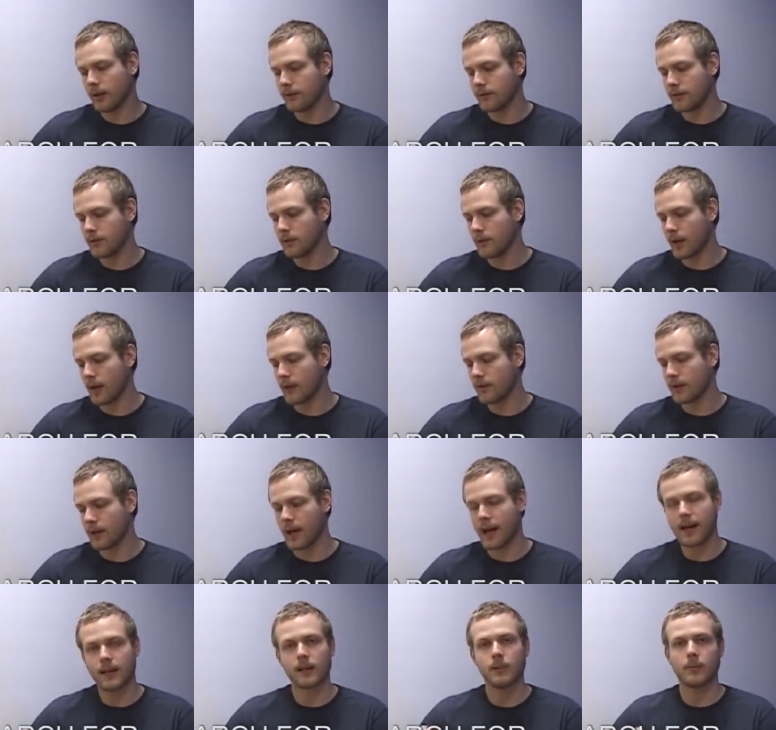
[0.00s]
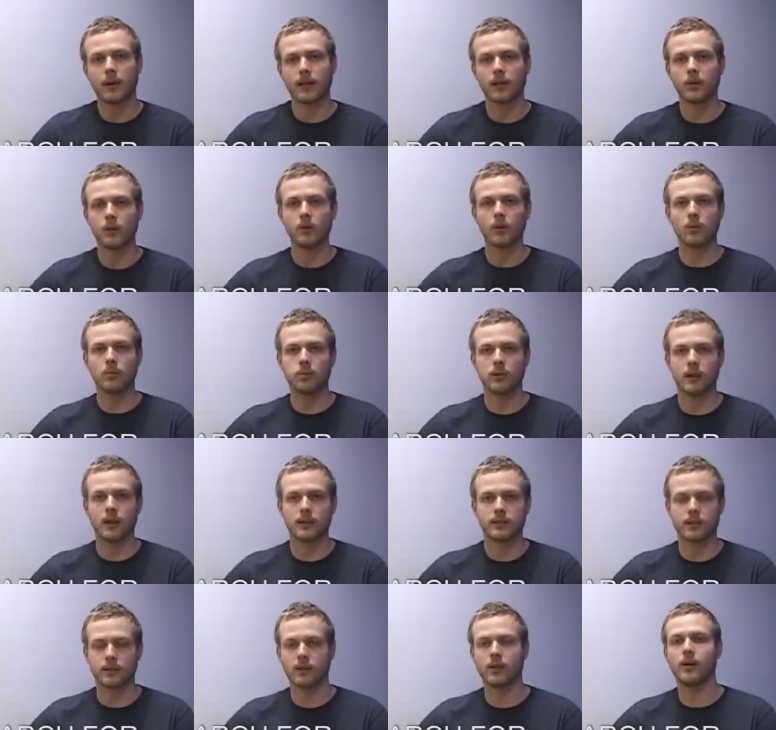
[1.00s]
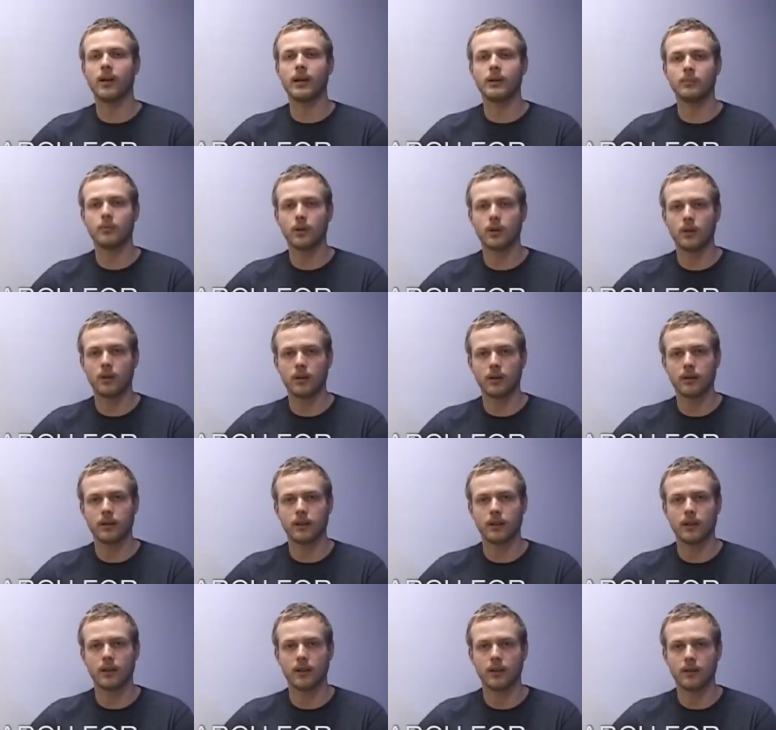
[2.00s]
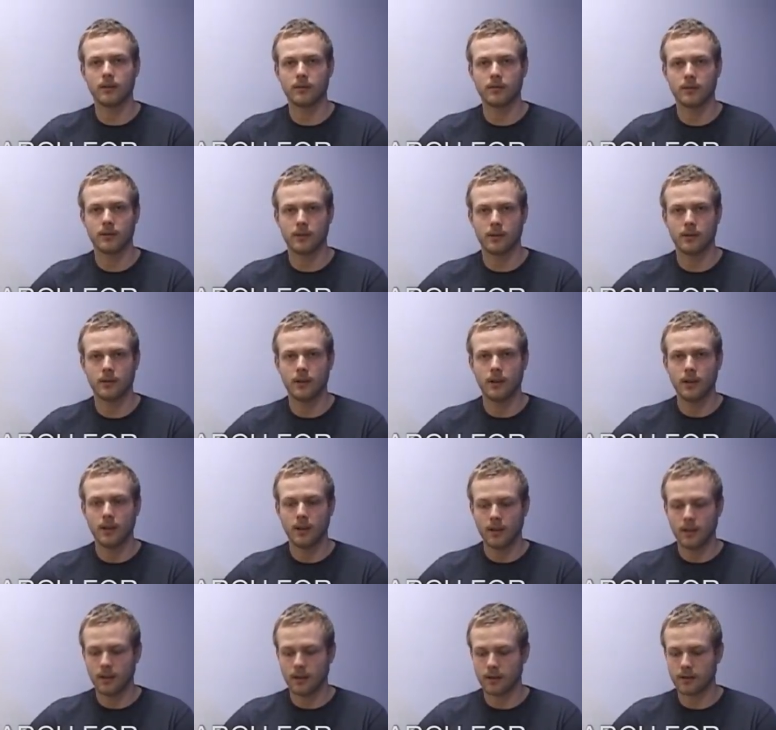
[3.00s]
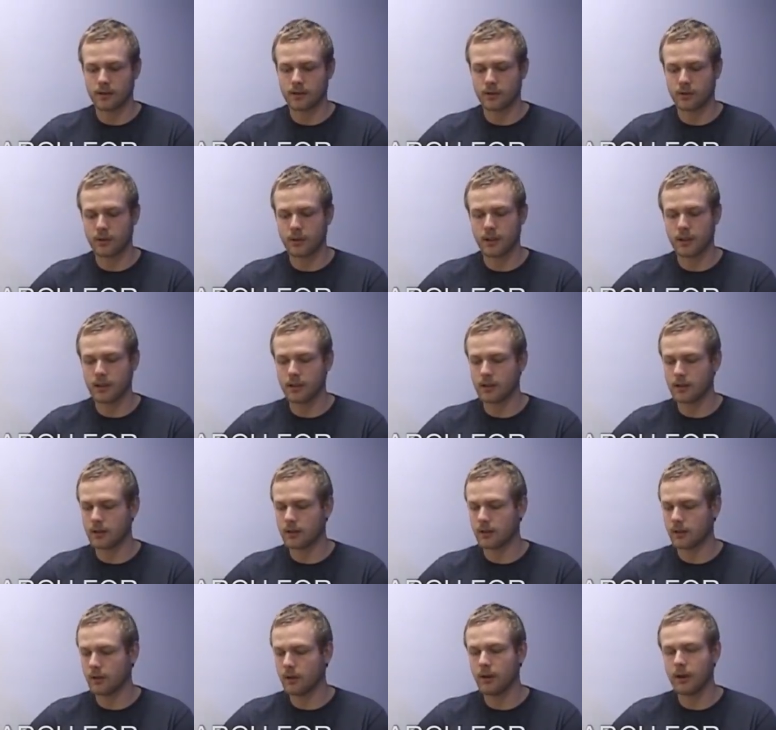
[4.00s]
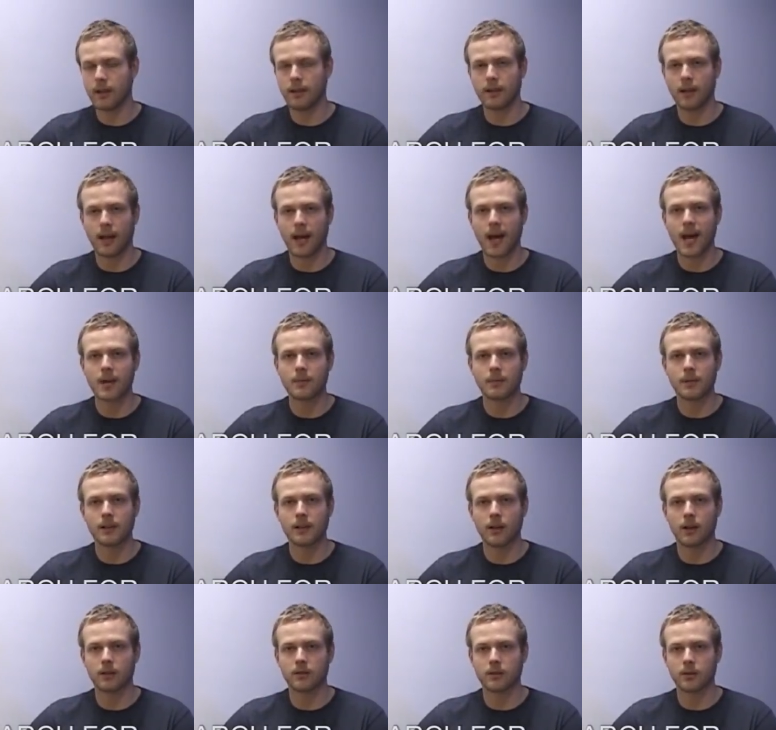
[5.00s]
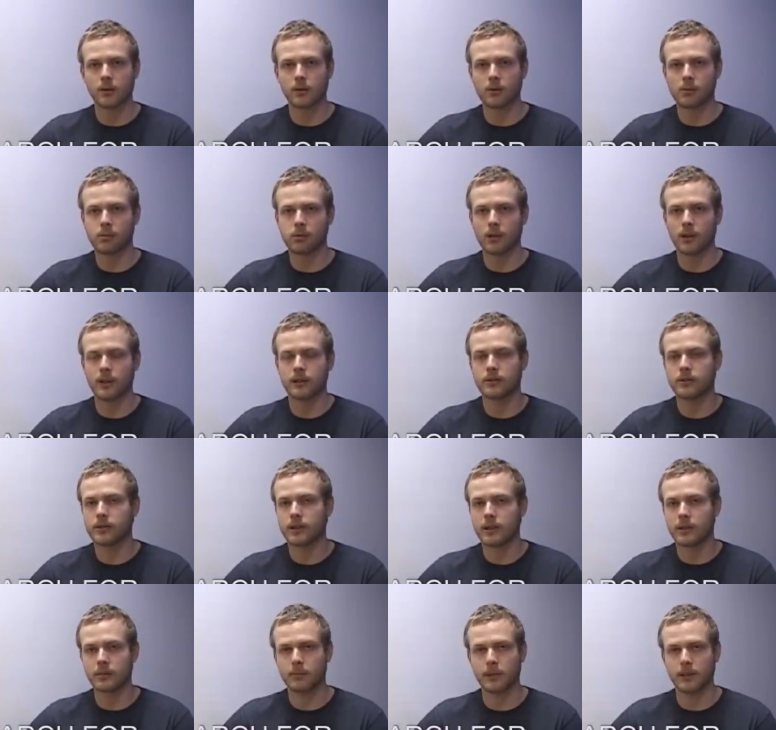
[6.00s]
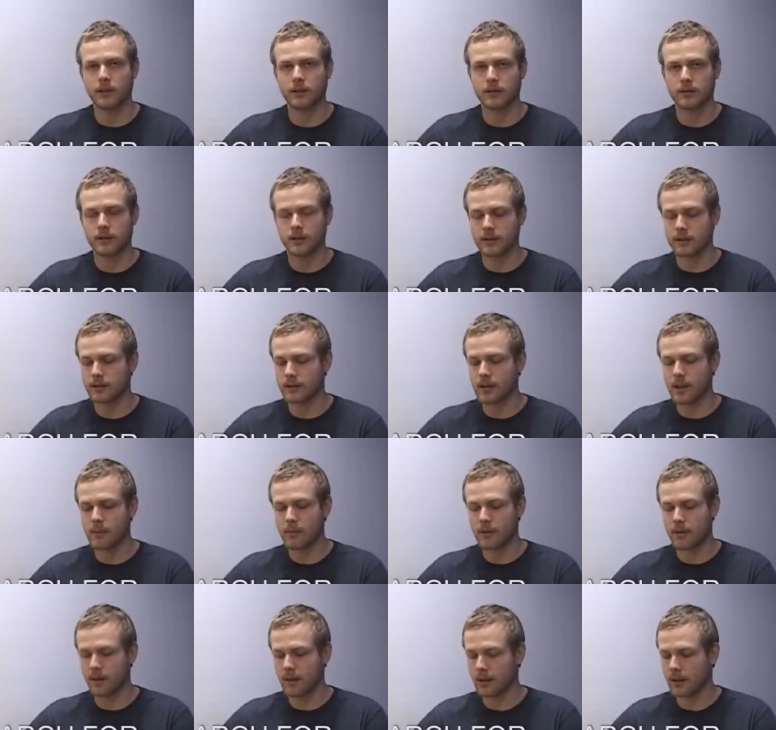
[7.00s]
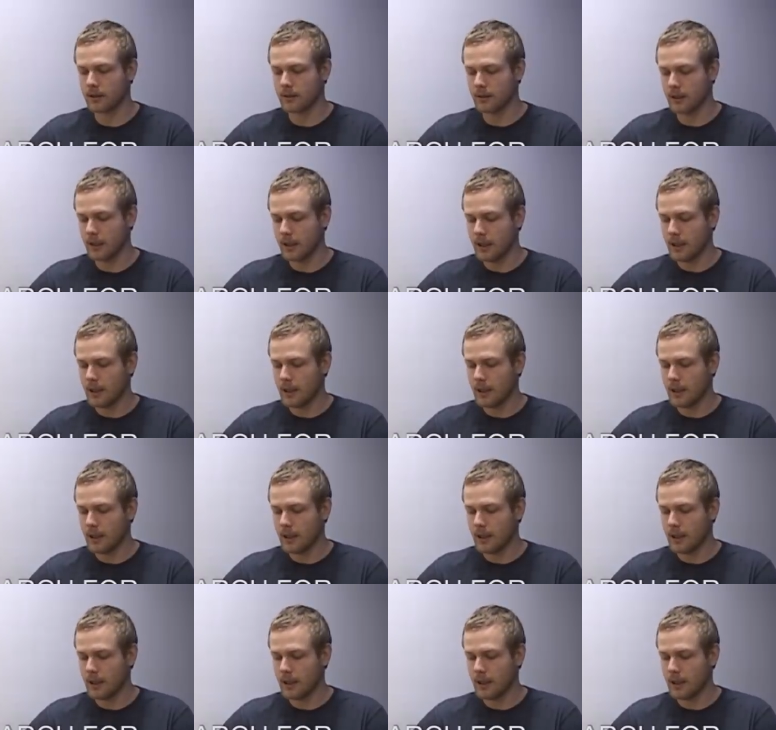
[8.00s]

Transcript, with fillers: if you haven't added my Google Plus, I'll go ahead and put it on the uh, on screen here. Go ahead and add me on Google Plus, Cheer Beers. It's the same thing.